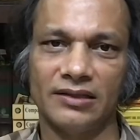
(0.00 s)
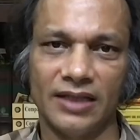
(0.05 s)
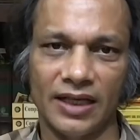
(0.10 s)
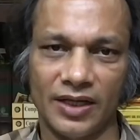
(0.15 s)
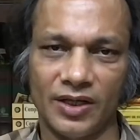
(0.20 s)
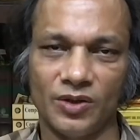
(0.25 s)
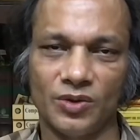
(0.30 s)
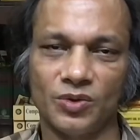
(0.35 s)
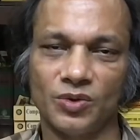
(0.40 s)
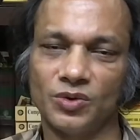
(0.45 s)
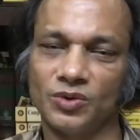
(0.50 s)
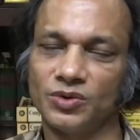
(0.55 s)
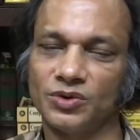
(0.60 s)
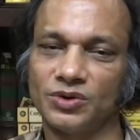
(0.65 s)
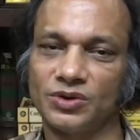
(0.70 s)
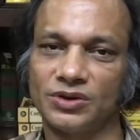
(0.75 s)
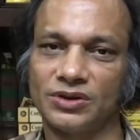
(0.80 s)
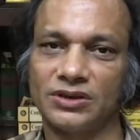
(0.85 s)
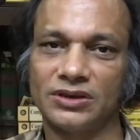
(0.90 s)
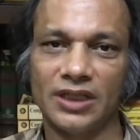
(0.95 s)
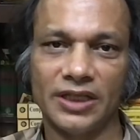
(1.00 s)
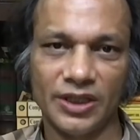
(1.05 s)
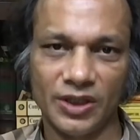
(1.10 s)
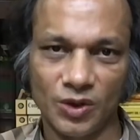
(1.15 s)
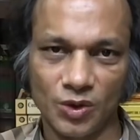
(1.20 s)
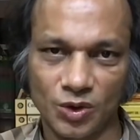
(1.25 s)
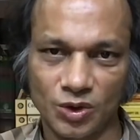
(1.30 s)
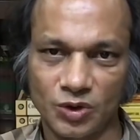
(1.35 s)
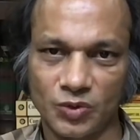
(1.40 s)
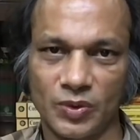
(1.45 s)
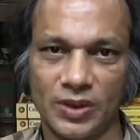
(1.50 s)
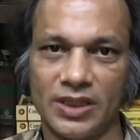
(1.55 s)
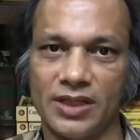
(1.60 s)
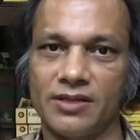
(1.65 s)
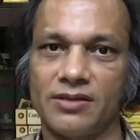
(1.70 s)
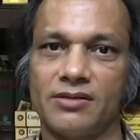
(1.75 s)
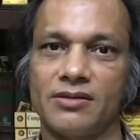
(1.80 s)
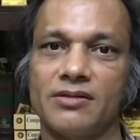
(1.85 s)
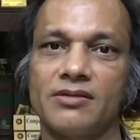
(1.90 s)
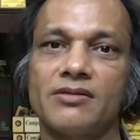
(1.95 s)
then you study those
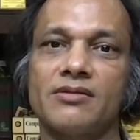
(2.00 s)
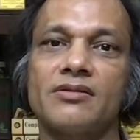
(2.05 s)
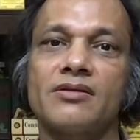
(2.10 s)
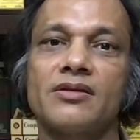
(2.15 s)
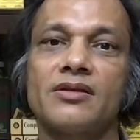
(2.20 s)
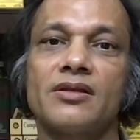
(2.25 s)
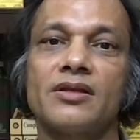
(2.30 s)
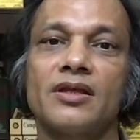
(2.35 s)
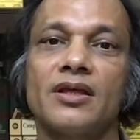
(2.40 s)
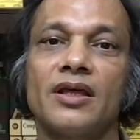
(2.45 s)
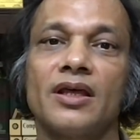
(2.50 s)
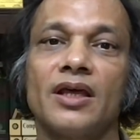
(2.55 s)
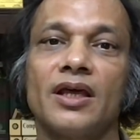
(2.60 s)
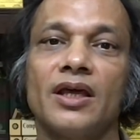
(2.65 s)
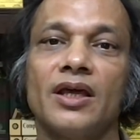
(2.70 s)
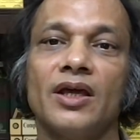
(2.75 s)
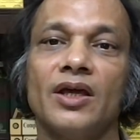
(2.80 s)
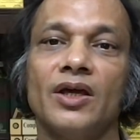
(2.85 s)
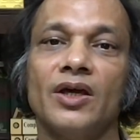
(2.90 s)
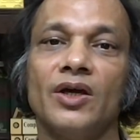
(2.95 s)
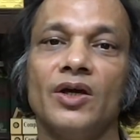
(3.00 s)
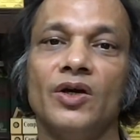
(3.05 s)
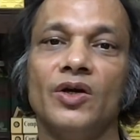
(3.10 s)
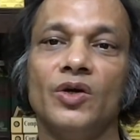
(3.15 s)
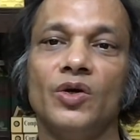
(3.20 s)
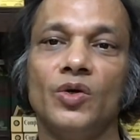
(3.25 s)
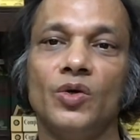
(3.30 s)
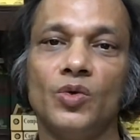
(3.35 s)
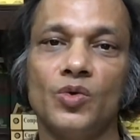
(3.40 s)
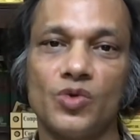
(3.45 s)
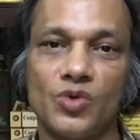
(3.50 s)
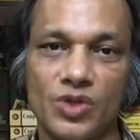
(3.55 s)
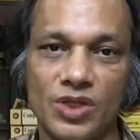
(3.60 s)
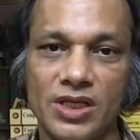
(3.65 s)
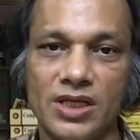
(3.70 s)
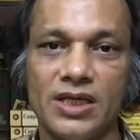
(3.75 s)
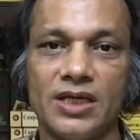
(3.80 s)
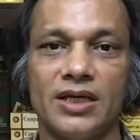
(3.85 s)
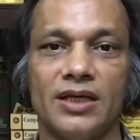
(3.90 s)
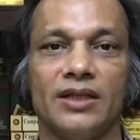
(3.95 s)
witnesses to
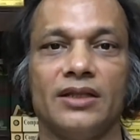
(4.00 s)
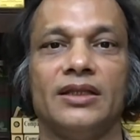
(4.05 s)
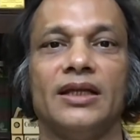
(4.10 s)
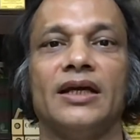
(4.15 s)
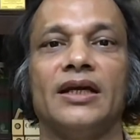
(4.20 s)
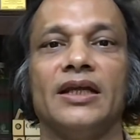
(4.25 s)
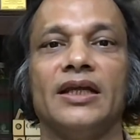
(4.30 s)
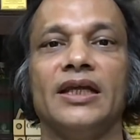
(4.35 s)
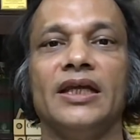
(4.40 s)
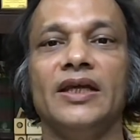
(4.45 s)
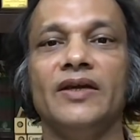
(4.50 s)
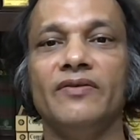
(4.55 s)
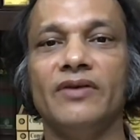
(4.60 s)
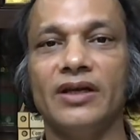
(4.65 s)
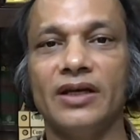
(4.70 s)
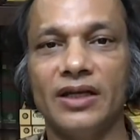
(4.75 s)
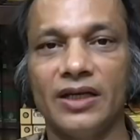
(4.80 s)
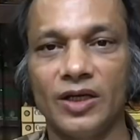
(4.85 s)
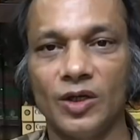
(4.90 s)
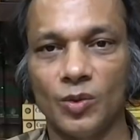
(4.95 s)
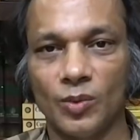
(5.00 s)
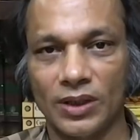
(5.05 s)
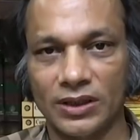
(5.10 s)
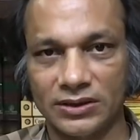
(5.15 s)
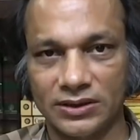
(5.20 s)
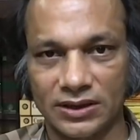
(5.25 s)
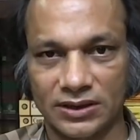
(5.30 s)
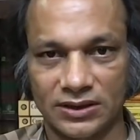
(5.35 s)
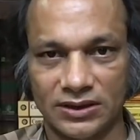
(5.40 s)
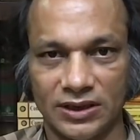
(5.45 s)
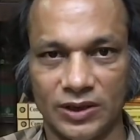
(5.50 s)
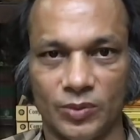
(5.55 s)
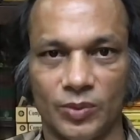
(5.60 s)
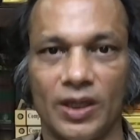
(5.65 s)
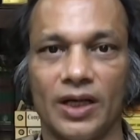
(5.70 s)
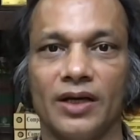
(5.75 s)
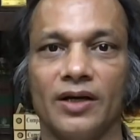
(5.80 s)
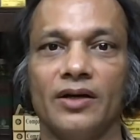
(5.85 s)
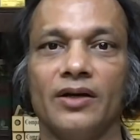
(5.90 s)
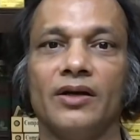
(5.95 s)
see that even in
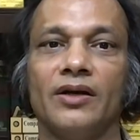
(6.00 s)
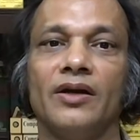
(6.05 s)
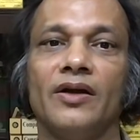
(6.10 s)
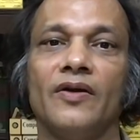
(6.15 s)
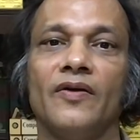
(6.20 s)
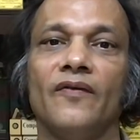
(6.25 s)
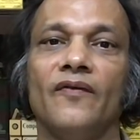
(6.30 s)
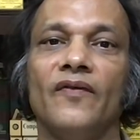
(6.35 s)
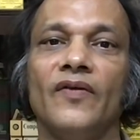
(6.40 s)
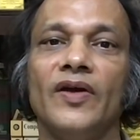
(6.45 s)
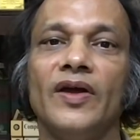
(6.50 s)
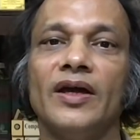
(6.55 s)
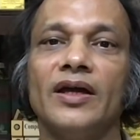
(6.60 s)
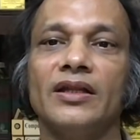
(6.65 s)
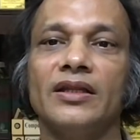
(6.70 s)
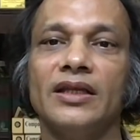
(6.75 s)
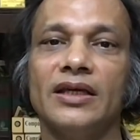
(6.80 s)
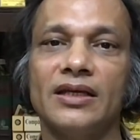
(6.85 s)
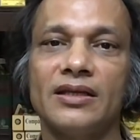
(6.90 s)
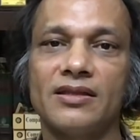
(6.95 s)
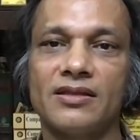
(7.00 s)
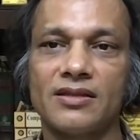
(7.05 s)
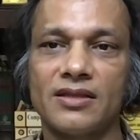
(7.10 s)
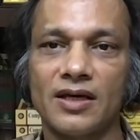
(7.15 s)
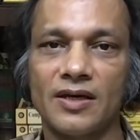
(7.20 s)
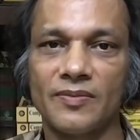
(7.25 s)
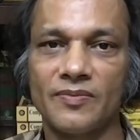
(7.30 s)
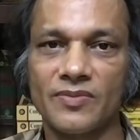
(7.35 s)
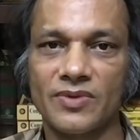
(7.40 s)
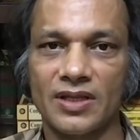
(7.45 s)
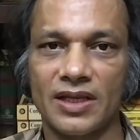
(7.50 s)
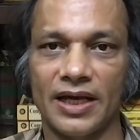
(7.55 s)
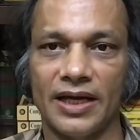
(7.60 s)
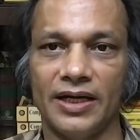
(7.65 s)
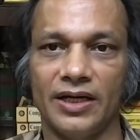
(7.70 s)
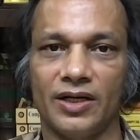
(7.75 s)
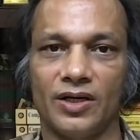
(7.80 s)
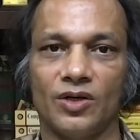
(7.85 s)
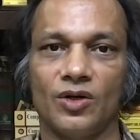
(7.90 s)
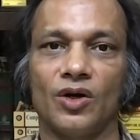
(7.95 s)
161, where there is some
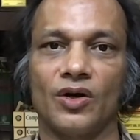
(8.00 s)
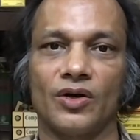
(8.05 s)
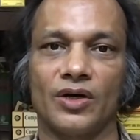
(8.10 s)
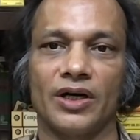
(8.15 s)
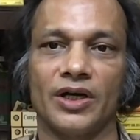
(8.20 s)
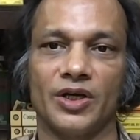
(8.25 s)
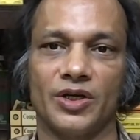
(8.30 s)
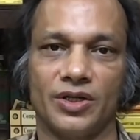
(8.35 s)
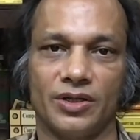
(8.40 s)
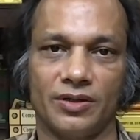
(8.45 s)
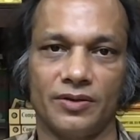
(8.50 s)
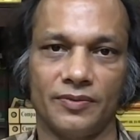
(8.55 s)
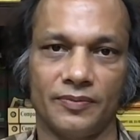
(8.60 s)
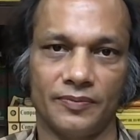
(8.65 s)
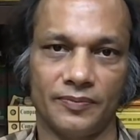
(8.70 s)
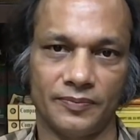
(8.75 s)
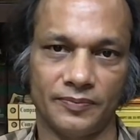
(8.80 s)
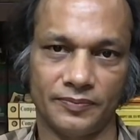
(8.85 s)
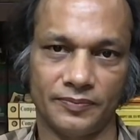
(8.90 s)
slight contradiction,